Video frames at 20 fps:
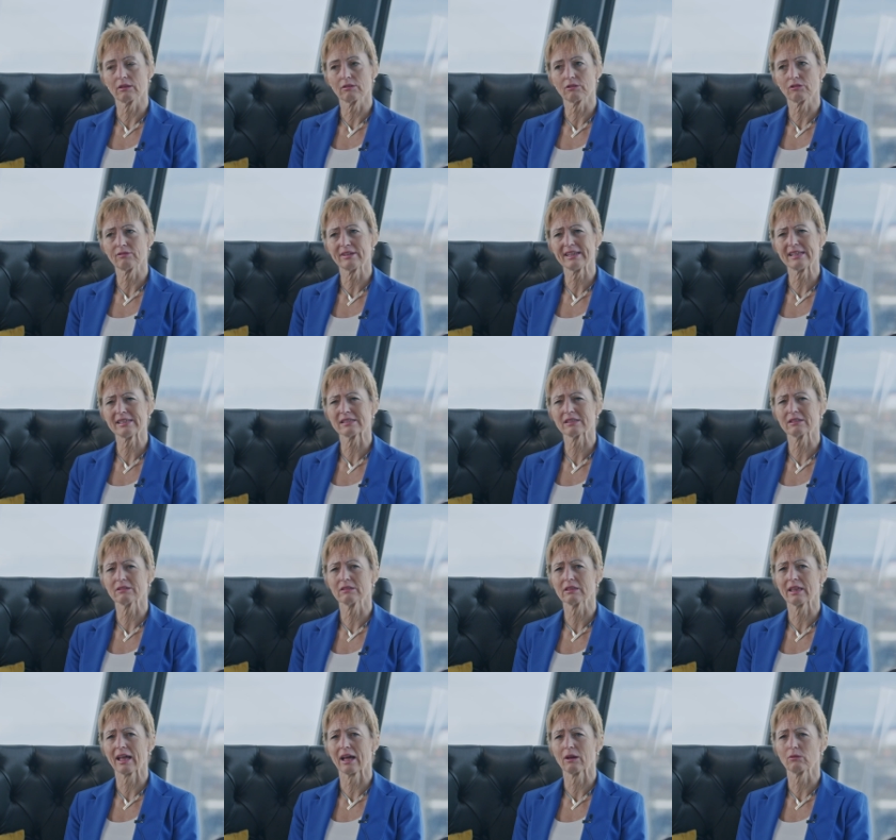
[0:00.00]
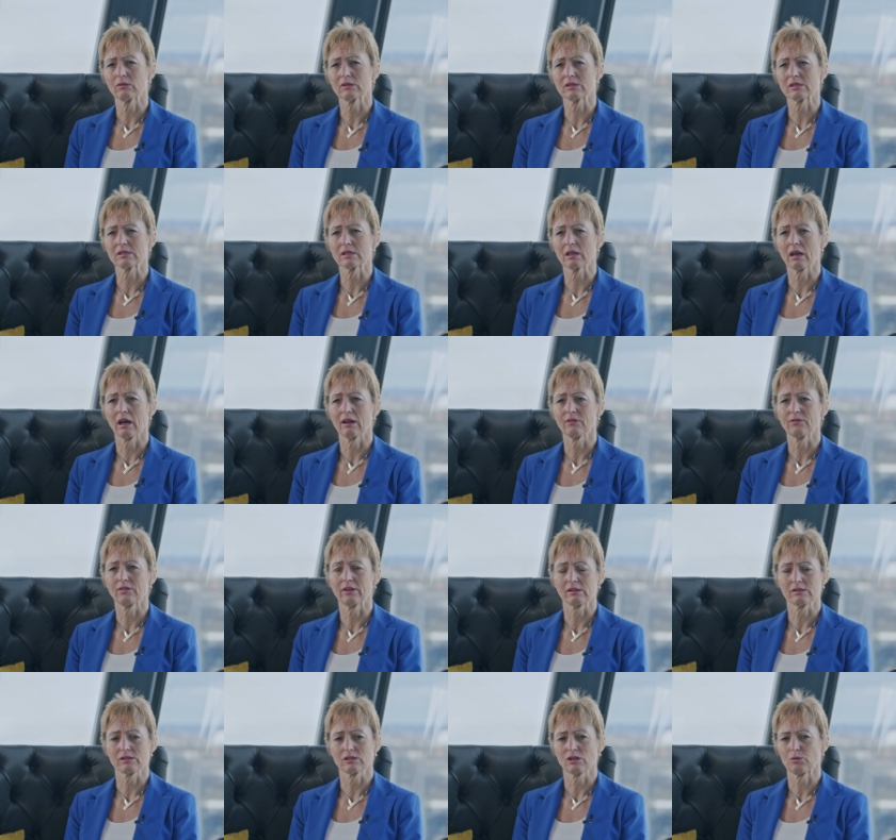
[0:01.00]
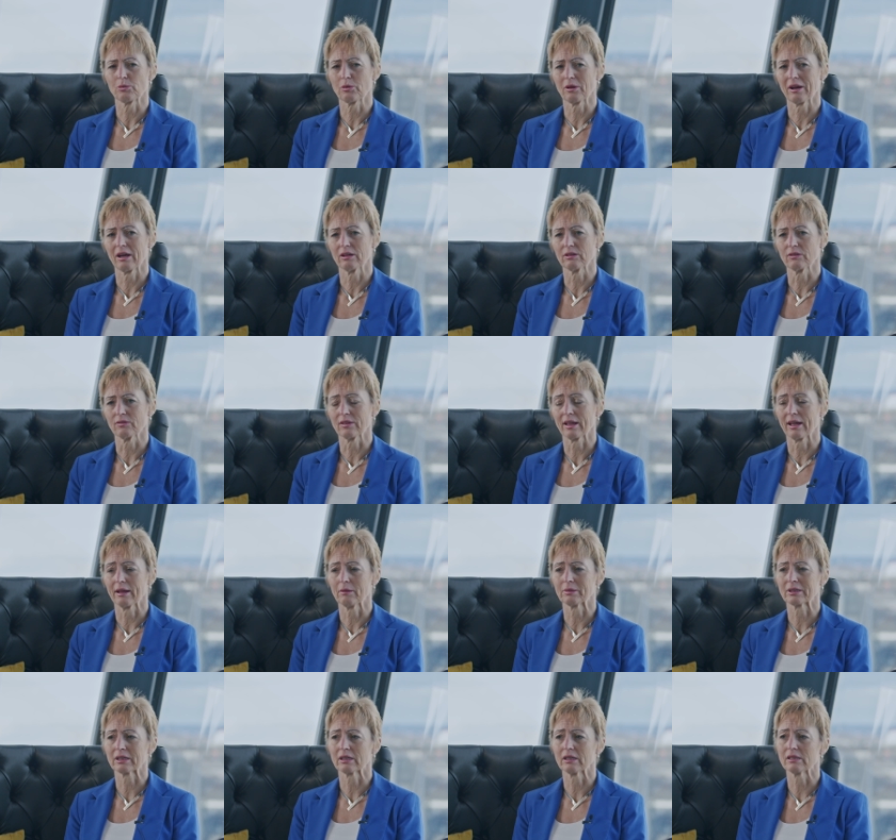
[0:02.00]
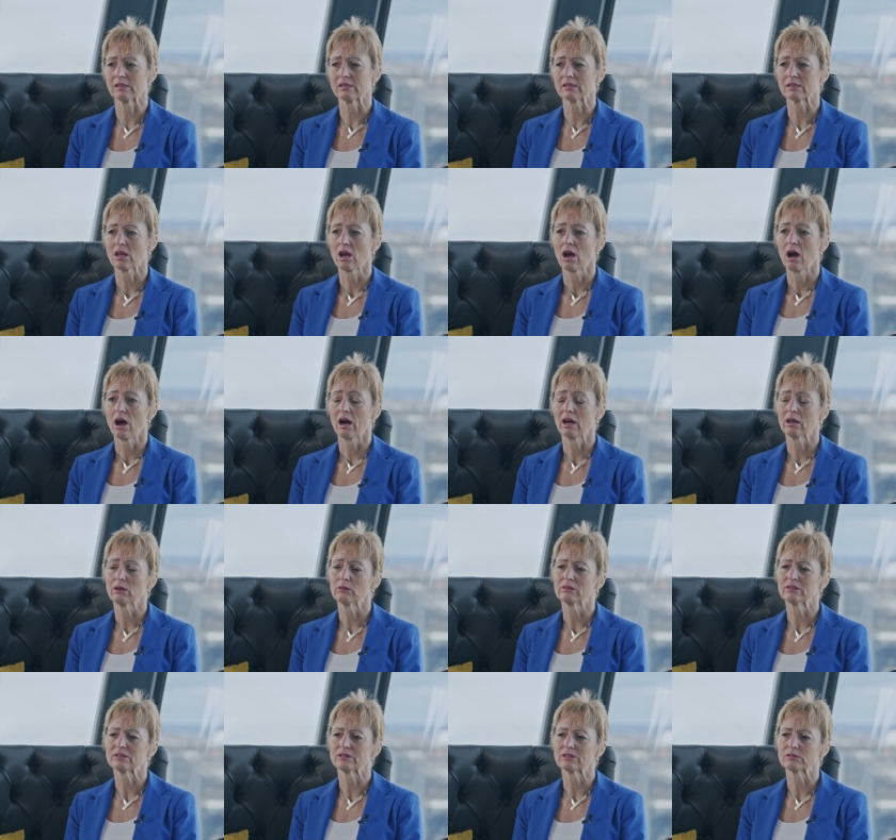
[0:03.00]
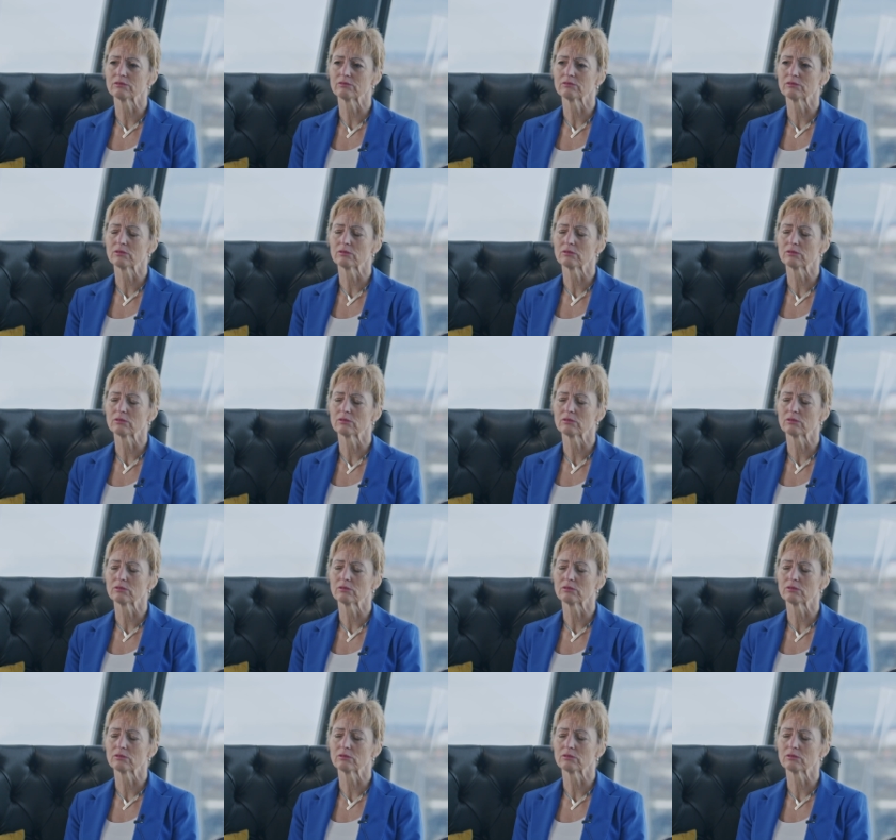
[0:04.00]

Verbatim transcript: the reason that was I felt so proud of that because I was